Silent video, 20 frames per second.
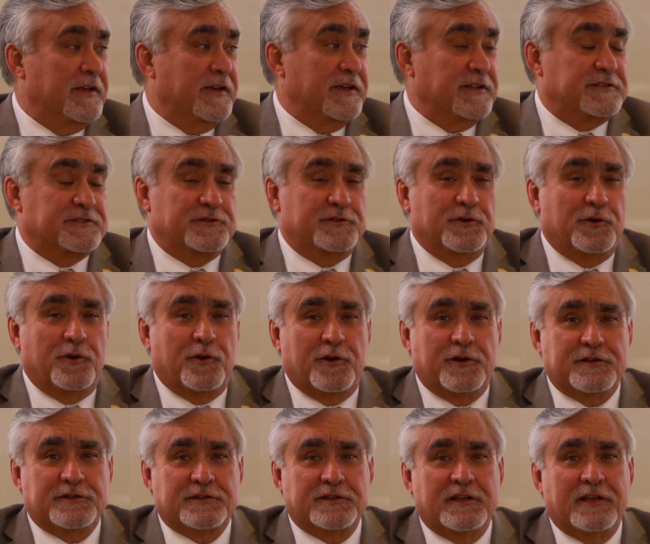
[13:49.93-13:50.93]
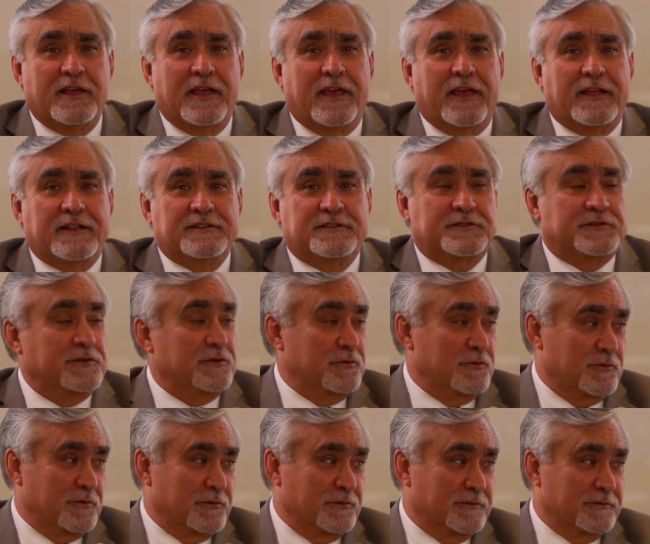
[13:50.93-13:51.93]
its doors, and
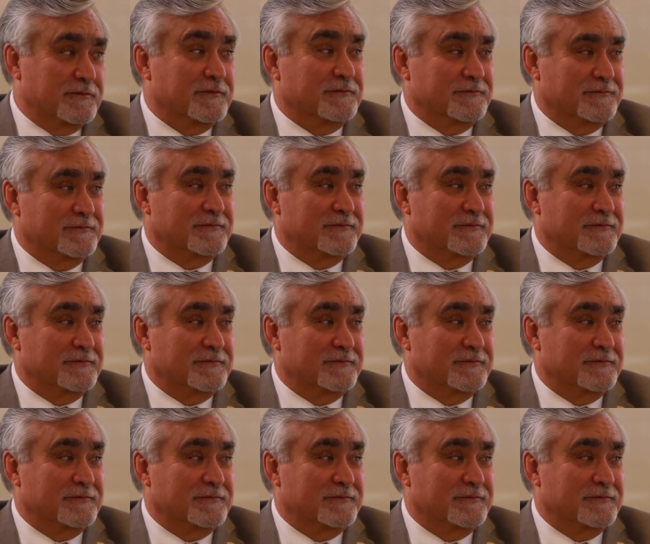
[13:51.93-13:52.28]
soon,